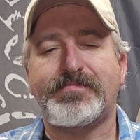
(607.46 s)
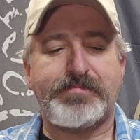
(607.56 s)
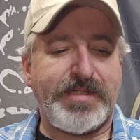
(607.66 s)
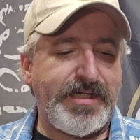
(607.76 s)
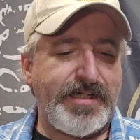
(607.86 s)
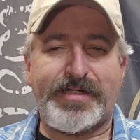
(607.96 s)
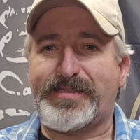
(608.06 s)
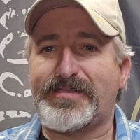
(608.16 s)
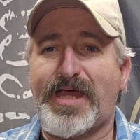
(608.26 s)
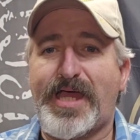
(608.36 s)

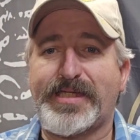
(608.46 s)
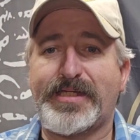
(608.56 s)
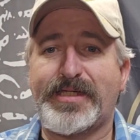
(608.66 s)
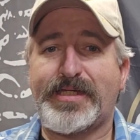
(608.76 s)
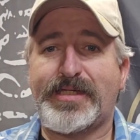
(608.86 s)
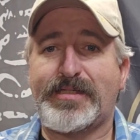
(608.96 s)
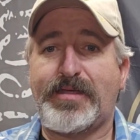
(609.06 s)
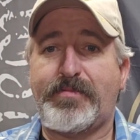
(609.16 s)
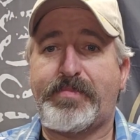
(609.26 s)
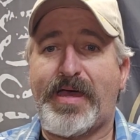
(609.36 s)
Because I can
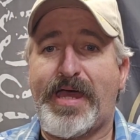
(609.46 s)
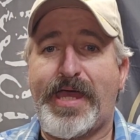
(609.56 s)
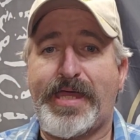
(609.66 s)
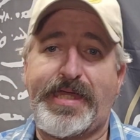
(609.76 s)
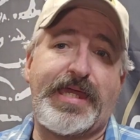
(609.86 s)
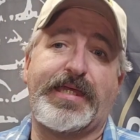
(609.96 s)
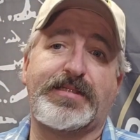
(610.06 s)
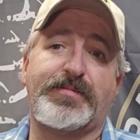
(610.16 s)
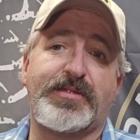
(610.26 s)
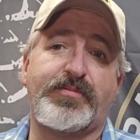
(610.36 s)
buy a
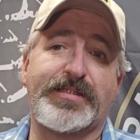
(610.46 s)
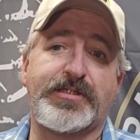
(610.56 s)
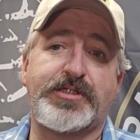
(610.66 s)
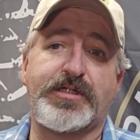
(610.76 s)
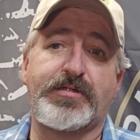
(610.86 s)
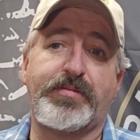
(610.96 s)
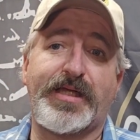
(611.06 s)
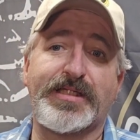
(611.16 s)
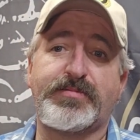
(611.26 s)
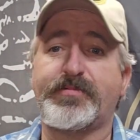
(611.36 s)
Smith & Wesson Shield
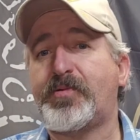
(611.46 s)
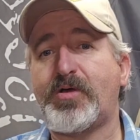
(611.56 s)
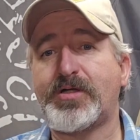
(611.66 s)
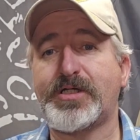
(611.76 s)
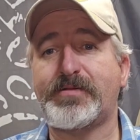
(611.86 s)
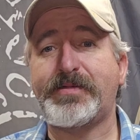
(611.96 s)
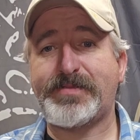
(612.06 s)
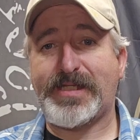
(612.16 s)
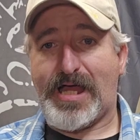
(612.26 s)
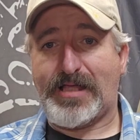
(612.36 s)
Plus for
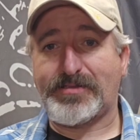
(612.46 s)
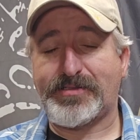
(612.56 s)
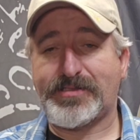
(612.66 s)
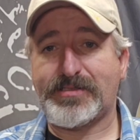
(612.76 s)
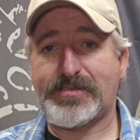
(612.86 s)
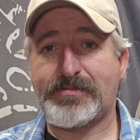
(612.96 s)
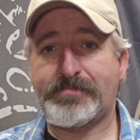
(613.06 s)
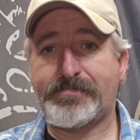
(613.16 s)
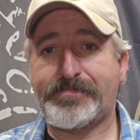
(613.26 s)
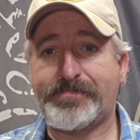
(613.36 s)
$450
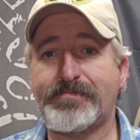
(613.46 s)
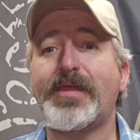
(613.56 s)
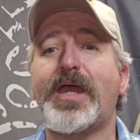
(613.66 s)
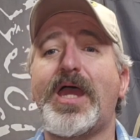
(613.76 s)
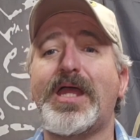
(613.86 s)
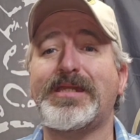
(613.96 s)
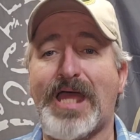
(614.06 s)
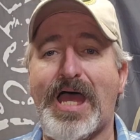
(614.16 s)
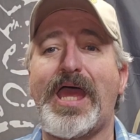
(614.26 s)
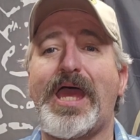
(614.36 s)
and
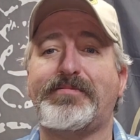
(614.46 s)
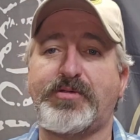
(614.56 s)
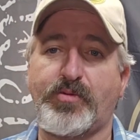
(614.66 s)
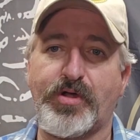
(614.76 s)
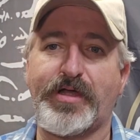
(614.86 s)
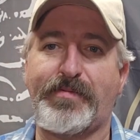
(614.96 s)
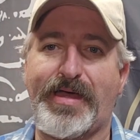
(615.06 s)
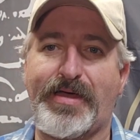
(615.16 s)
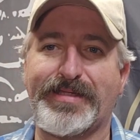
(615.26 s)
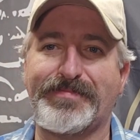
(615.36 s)
not have to worry
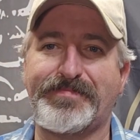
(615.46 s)
about it.